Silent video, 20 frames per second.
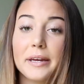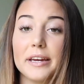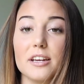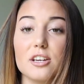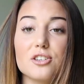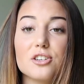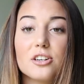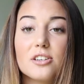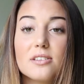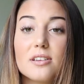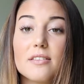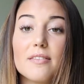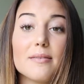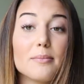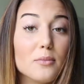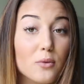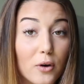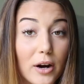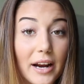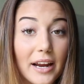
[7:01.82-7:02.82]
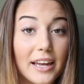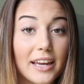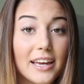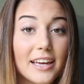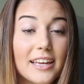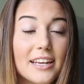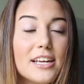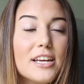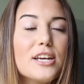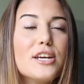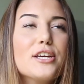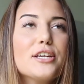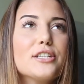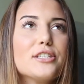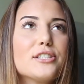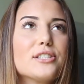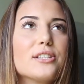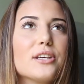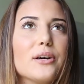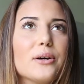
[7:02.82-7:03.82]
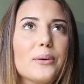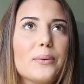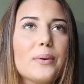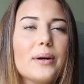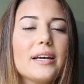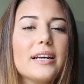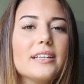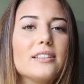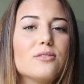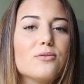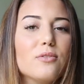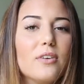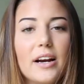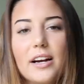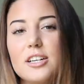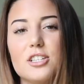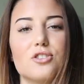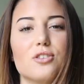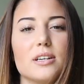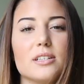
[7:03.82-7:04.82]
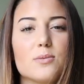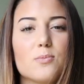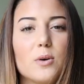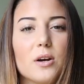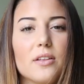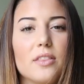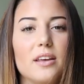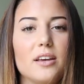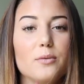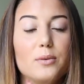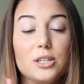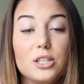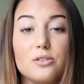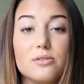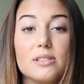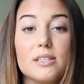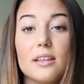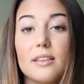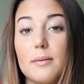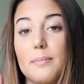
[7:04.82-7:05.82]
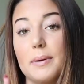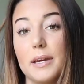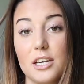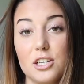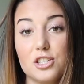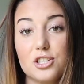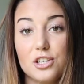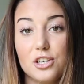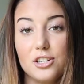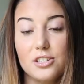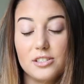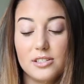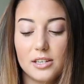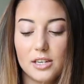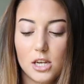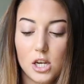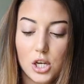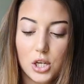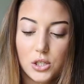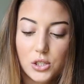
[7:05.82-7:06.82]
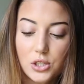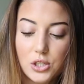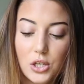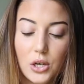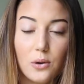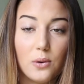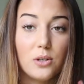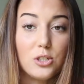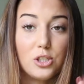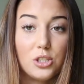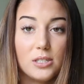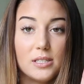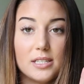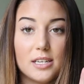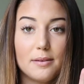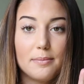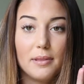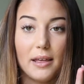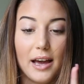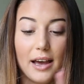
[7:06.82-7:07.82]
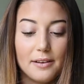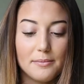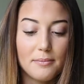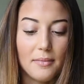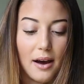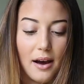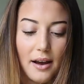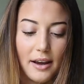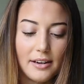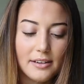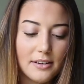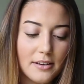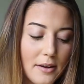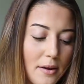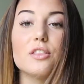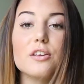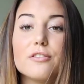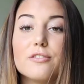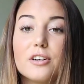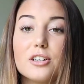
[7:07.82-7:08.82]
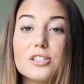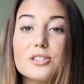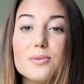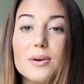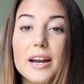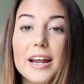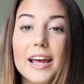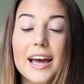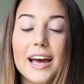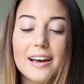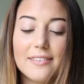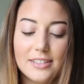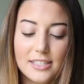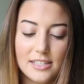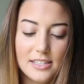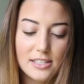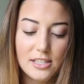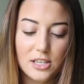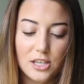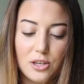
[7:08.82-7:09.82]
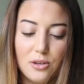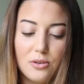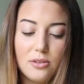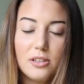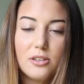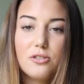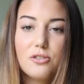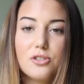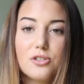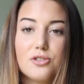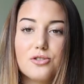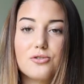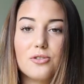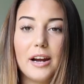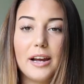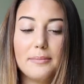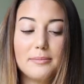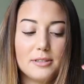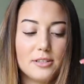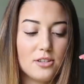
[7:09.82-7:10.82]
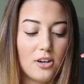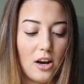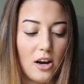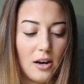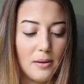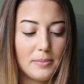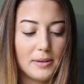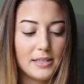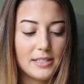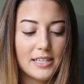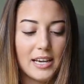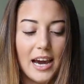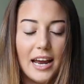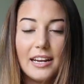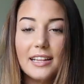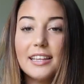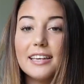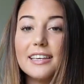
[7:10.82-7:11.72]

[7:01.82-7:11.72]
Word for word: pictures of them wearing it, so it's very trustworthy when you see the pictures, so just keep that in mind. The first one I have is this cute little striped top. It's kind of